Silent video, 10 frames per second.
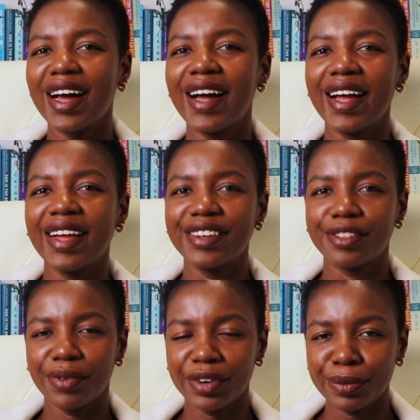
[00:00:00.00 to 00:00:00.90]
and
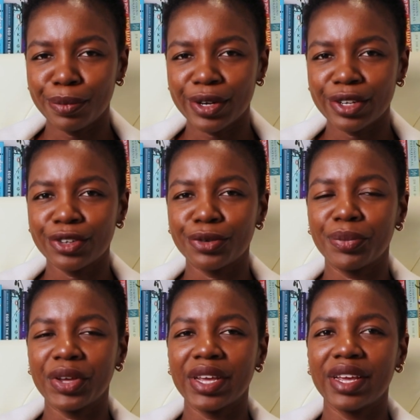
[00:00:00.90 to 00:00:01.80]
it's very important to
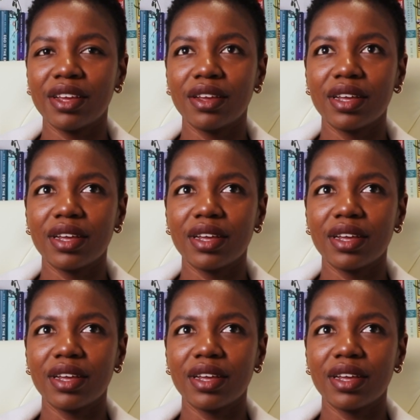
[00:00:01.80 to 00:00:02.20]
be